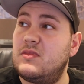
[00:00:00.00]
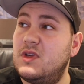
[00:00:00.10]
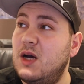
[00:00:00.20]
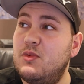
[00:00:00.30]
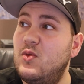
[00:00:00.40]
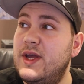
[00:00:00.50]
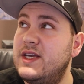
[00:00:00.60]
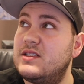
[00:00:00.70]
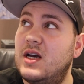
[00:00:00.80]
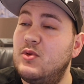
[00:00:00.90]
couple
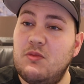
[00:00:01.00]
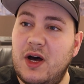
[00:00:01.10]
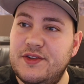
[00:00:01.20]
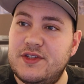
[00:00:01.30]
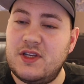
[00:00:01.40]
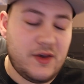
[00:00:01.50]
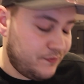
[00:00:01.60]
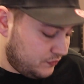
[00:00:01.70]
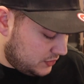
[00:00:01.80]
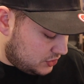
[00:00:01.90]
weeks, couple months
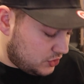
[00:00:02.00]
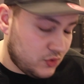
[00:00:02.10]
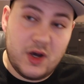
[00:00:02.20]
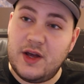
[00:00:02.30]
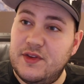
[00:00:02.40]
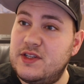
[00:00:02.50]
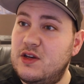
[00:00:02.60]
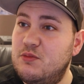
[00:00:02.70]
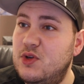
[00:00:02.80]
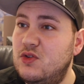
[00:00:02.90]
to this
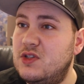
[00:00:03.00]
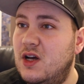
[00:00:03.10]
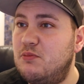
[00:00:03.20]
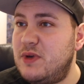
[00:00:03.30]
computer.